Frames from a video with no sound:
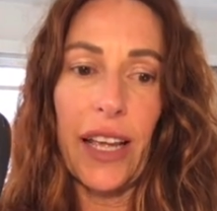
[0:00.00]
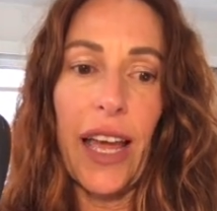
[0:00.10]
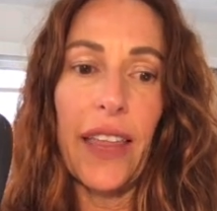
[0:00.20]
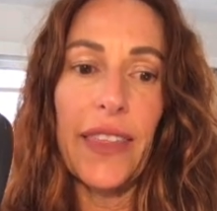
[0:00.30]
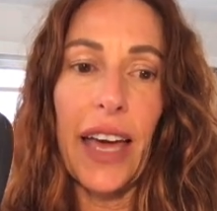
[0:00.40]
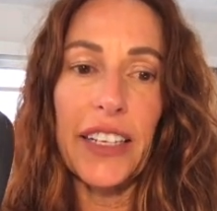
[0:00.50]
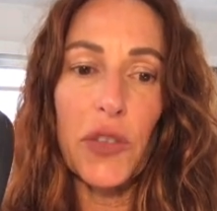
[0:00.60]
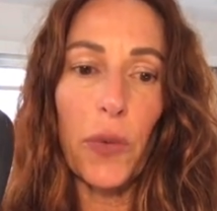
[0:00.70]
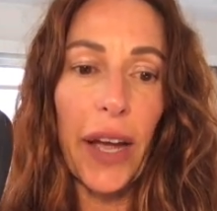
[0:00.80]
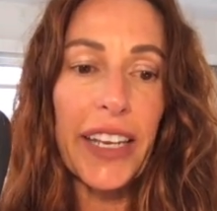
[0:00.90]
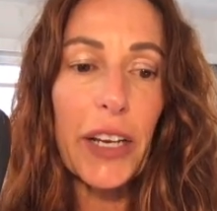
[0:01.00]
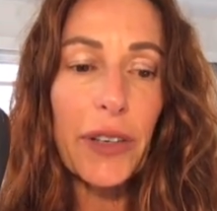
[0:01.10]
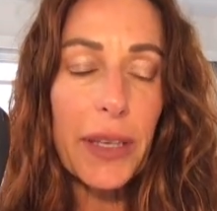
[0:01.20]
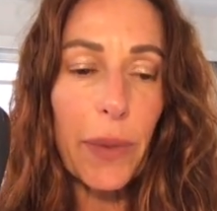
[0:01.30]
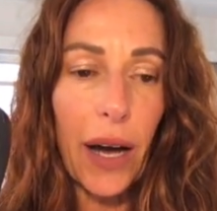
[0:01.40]
And that is right here
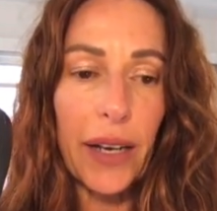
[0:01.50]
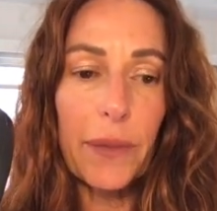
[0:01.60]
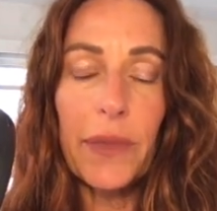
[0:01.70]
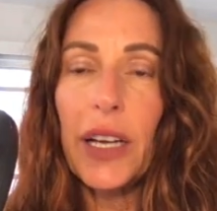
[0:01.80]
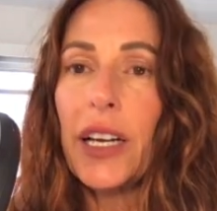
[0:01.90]
at the bottom.